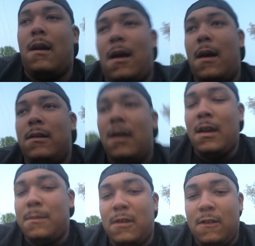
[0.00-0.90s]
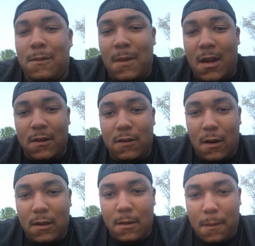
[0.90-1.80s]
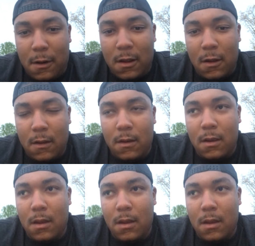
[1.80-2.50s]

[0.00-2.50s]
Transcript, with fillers: I damaged my trailer pretty good.